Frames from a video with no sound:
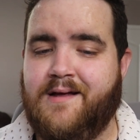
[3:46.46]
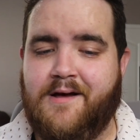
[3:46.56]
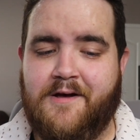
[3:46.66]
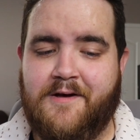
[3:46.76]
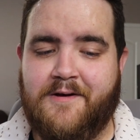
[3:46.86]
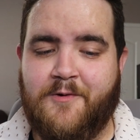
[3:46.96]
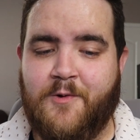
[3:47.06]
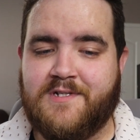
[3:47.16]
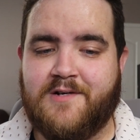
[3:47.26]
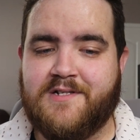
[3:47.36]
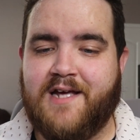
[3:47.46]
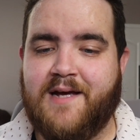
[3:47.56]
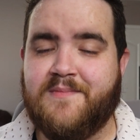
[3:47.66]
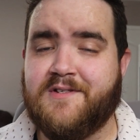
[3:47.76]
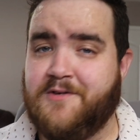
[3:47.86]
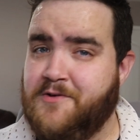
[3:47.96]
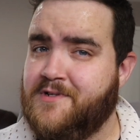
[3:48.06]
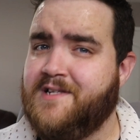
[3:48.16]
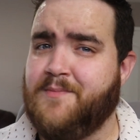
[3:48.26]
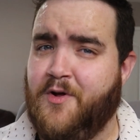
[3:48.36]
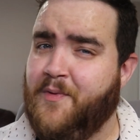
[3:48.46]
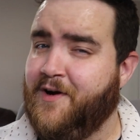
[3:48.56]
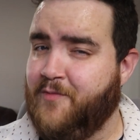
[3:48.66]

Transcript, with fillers: uh, Horus Heresy games are usually in the ballpark